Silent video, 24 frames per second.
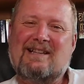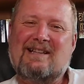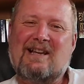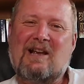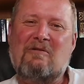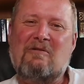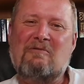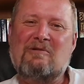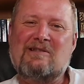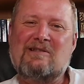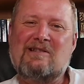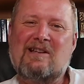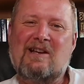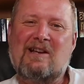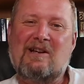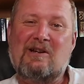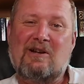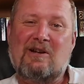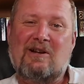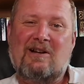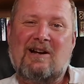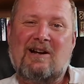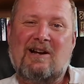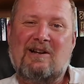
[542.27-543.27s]
say, I would
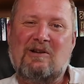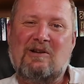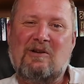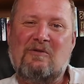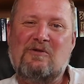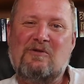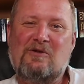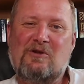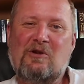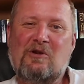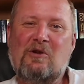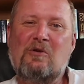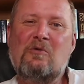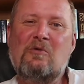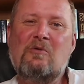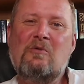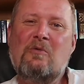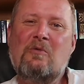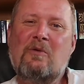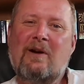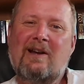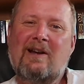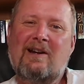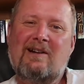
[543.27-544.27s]
say a kind of show
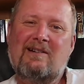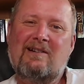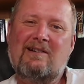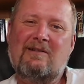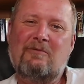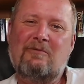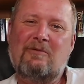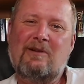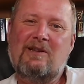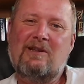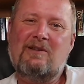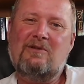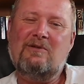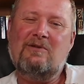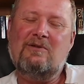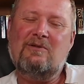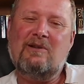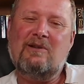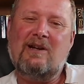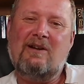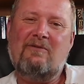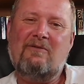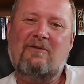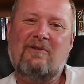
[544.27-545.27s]
where we
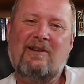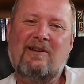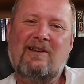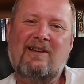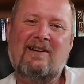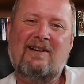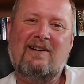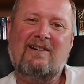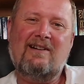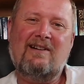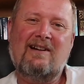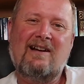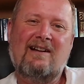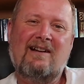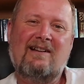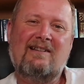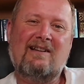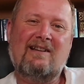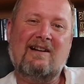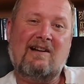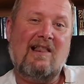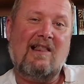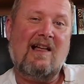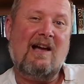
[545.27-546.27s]
do every year
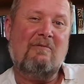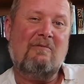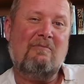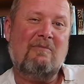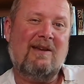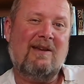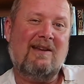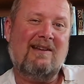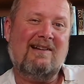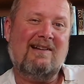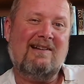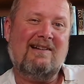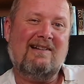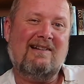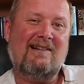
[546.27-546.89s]
the climbing